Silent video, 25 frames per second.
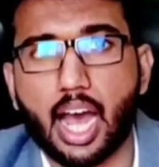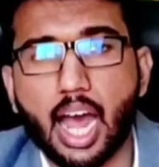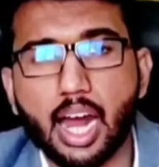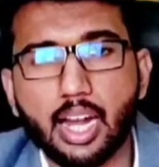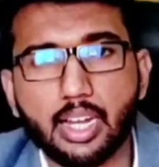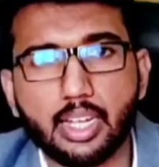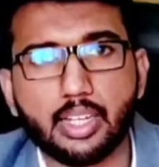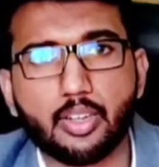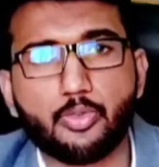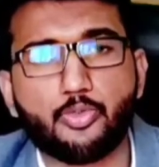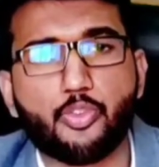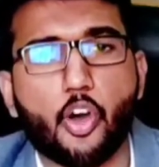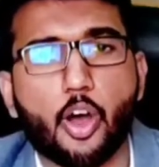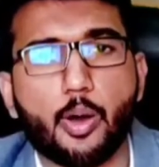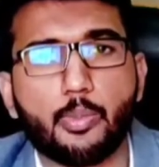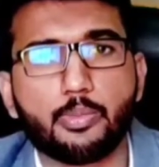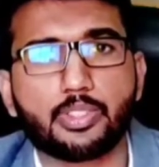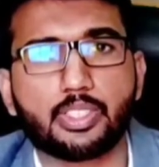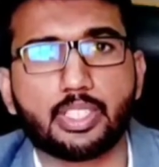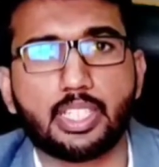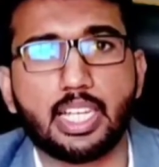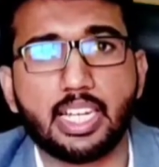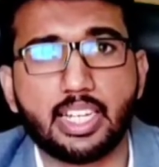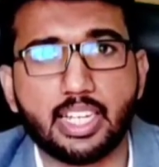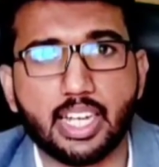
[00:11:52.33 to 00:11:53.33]
Art
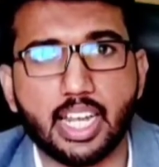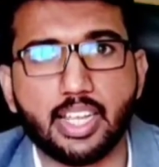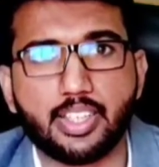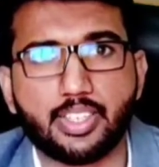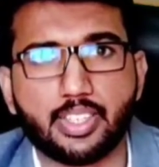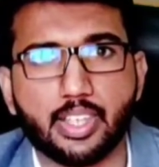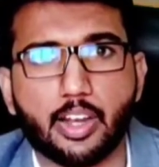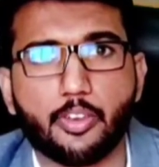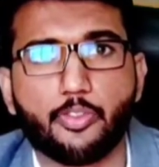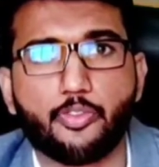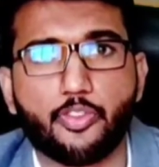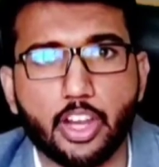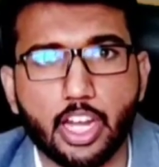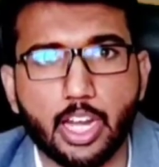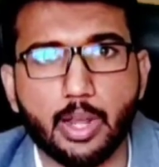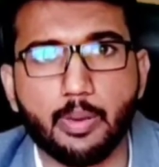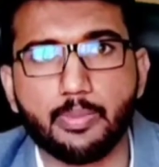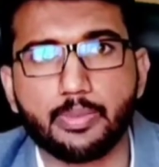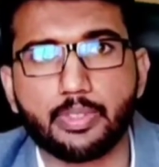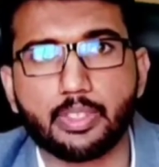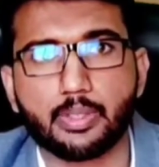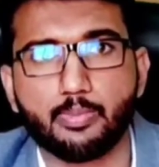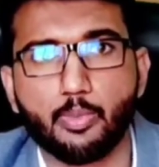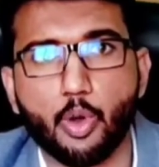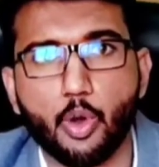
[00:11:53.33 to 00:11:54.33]
forms, literature,
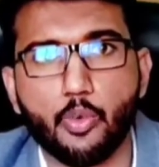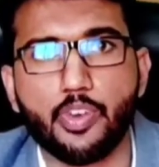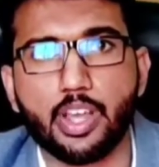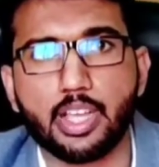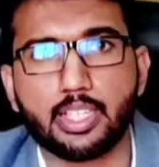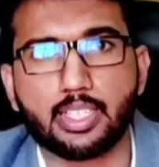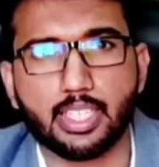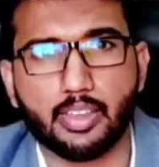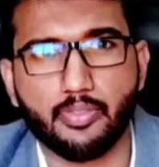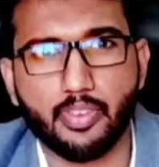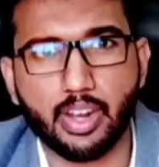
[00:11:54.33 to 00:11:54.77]
films, movies,